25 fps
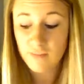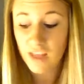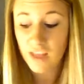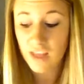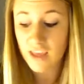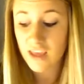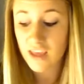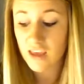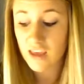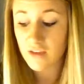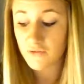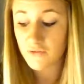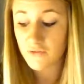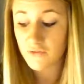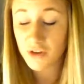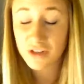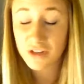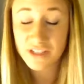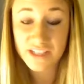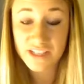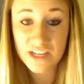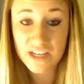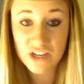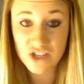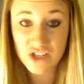If you're a
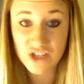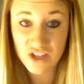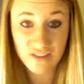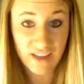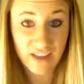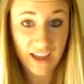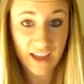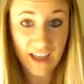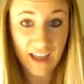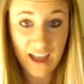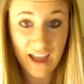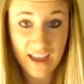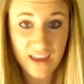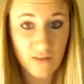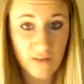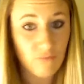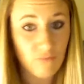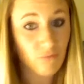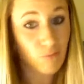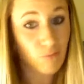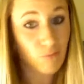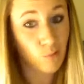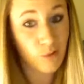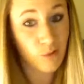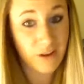teacher like I
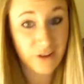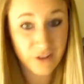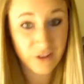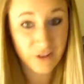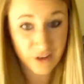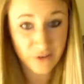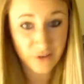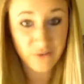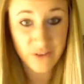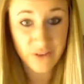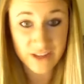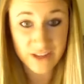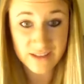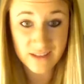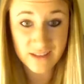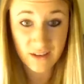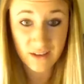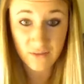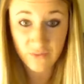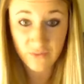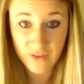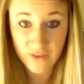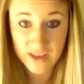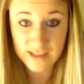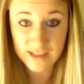am, when are your friends
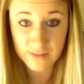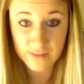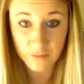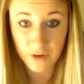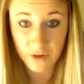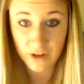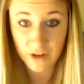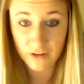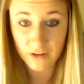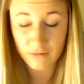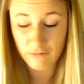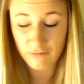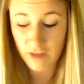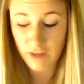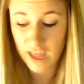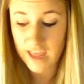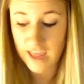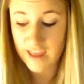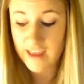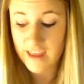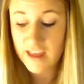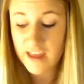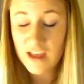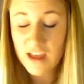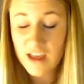on Facebook?
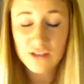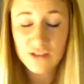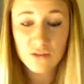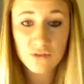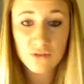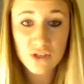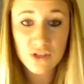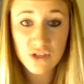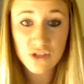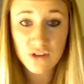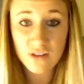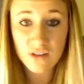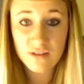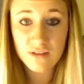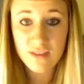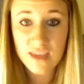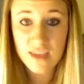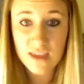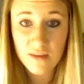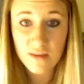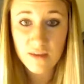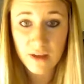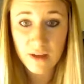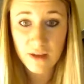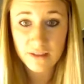Okay, so I want you to
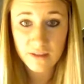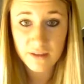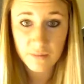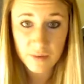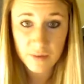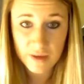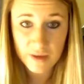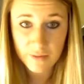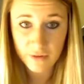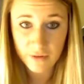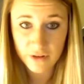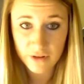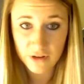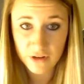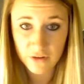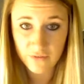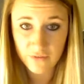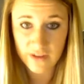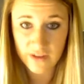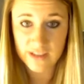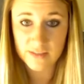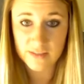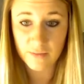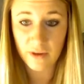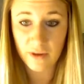think about the people on your
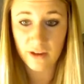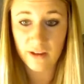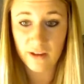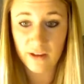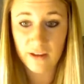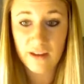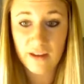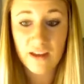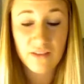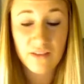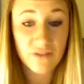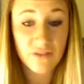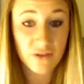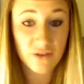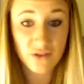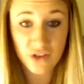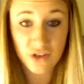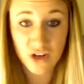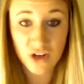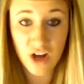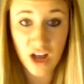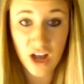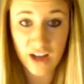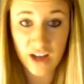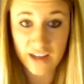Facebook. Those are
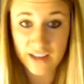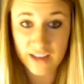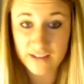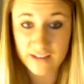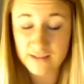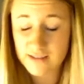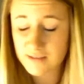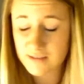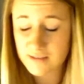your audience.